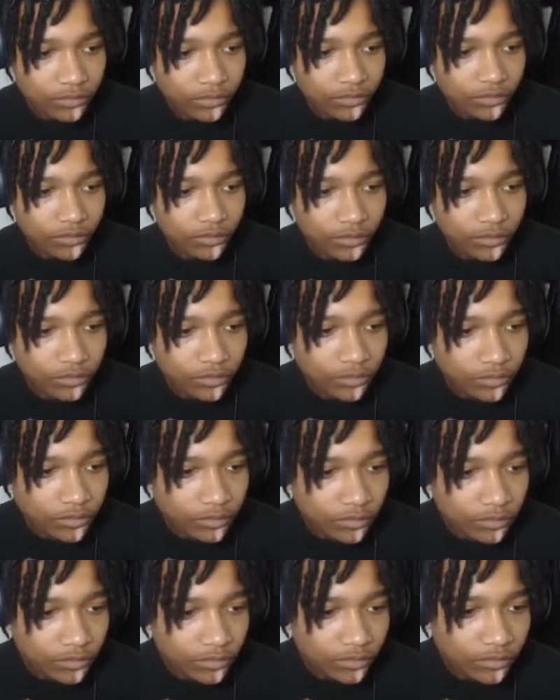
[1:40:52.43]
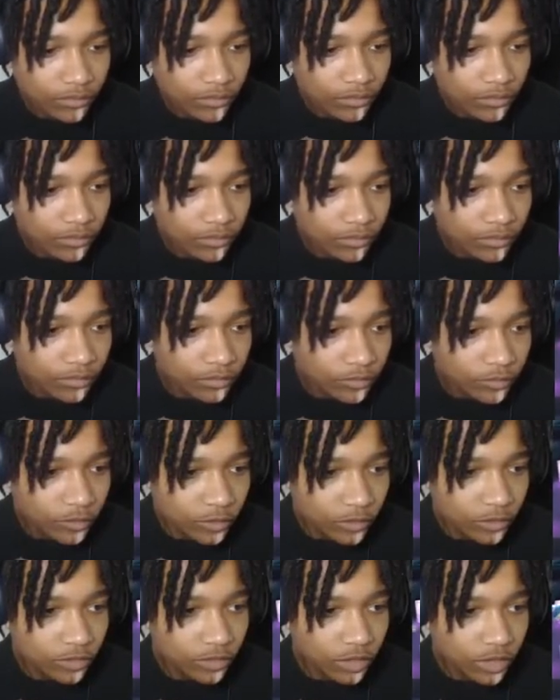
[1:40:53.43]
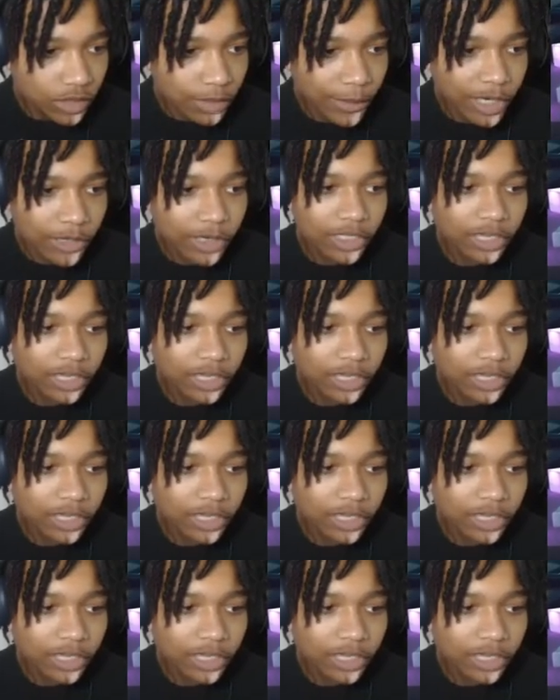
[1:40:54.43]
that. Come here.